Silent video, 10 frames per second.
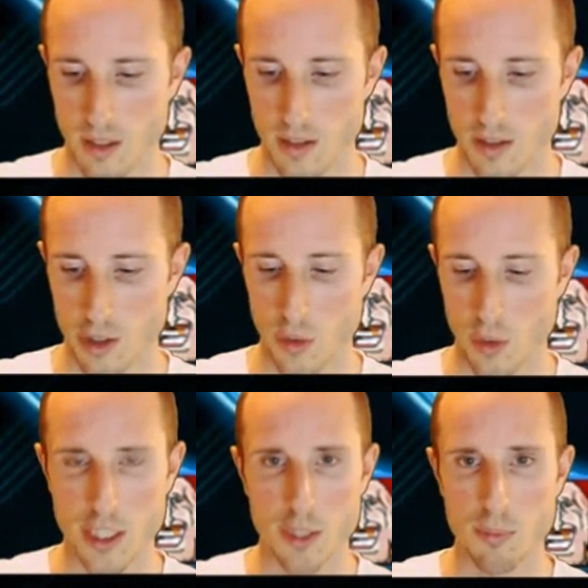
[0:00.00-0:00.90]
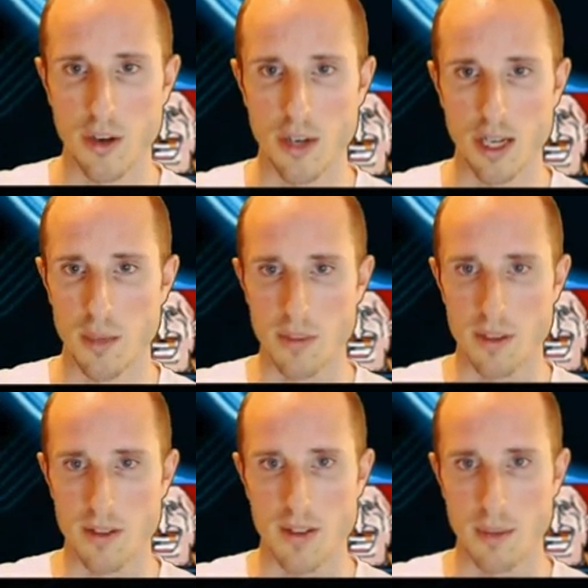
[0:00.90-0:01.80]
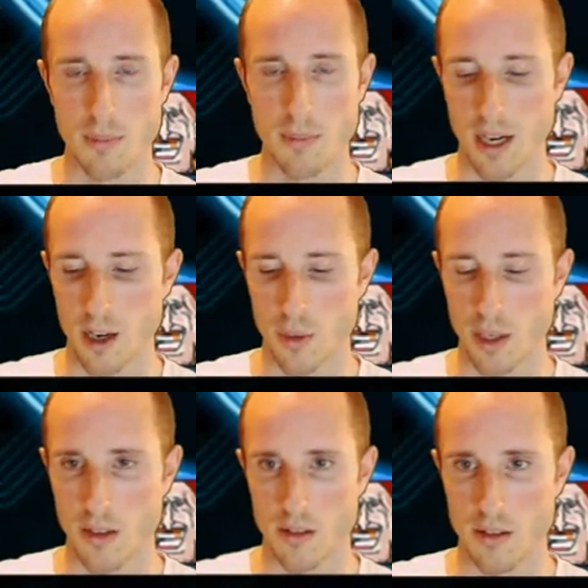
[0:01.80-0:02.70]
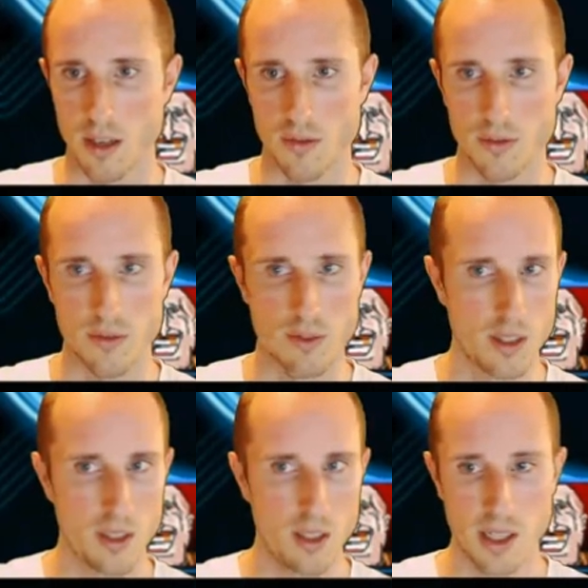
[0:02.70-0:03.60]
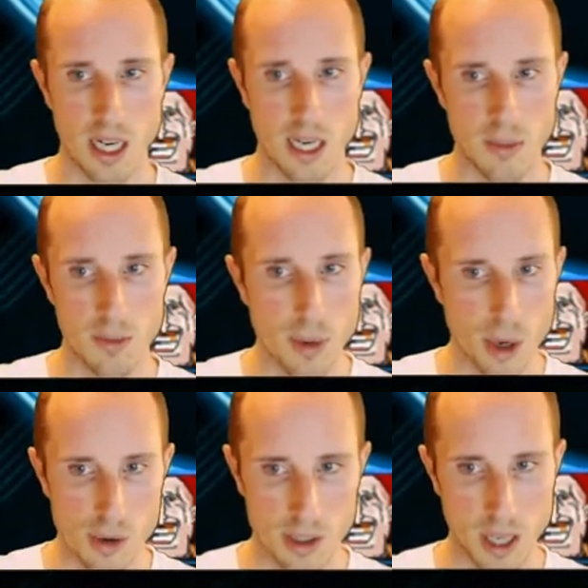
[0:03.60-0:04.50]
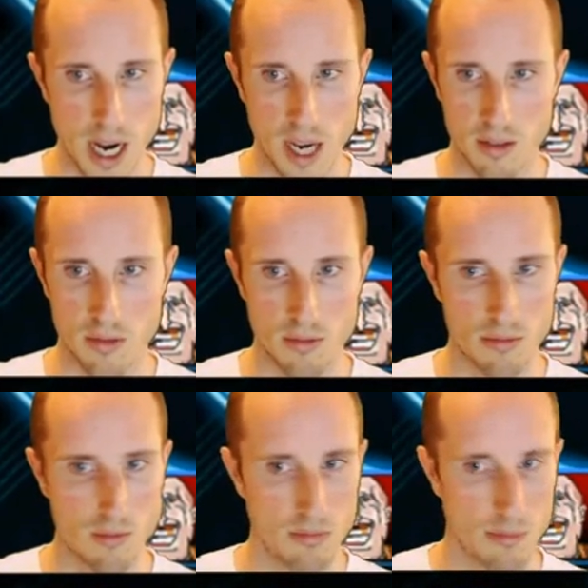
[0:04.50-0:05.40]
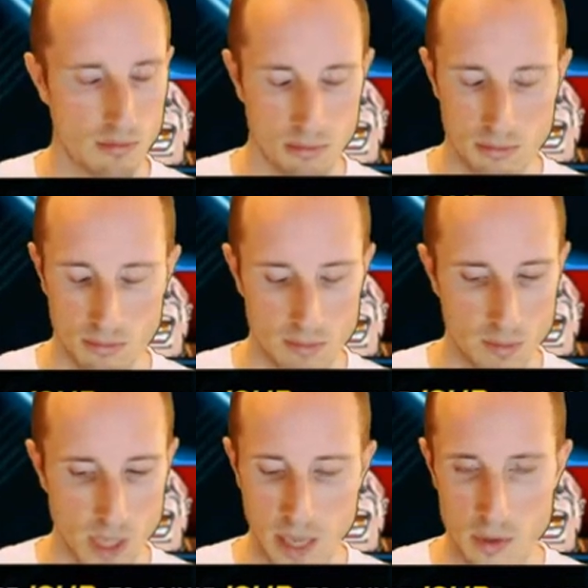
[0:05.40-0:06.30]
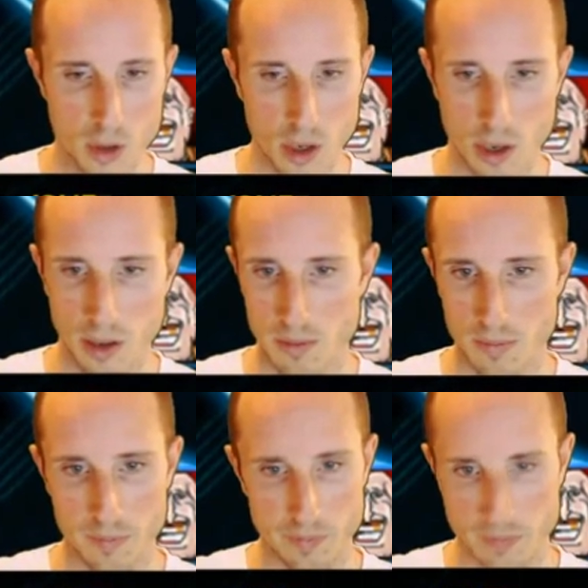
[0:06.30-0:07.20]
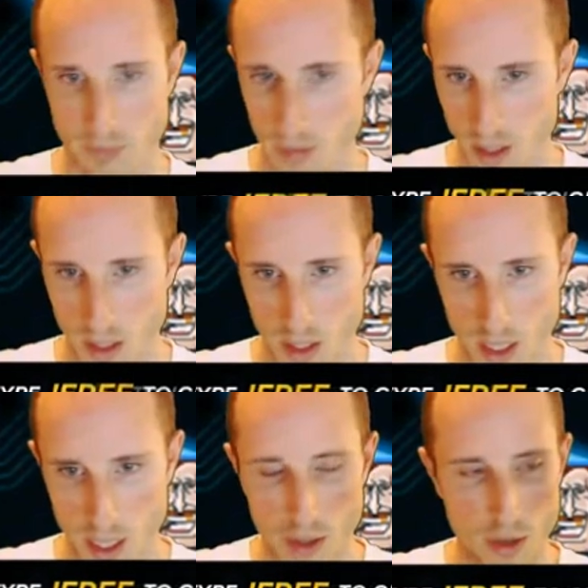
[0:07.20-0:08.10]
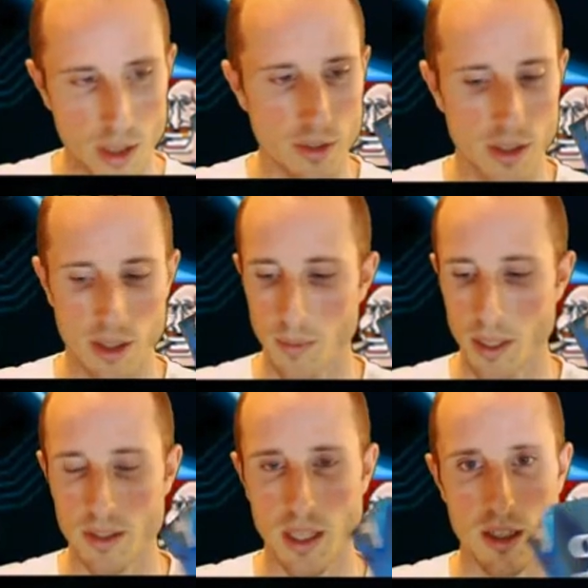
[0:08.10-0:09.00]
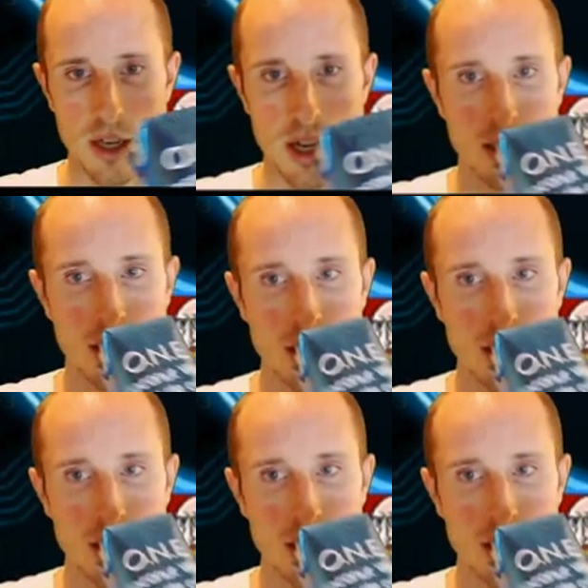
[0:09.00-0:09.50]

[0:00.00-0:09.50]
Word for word: Twitch pro to help me set up my hardware and stuff. I'm a poker guy. I'm sorry. I don't know everything about technology.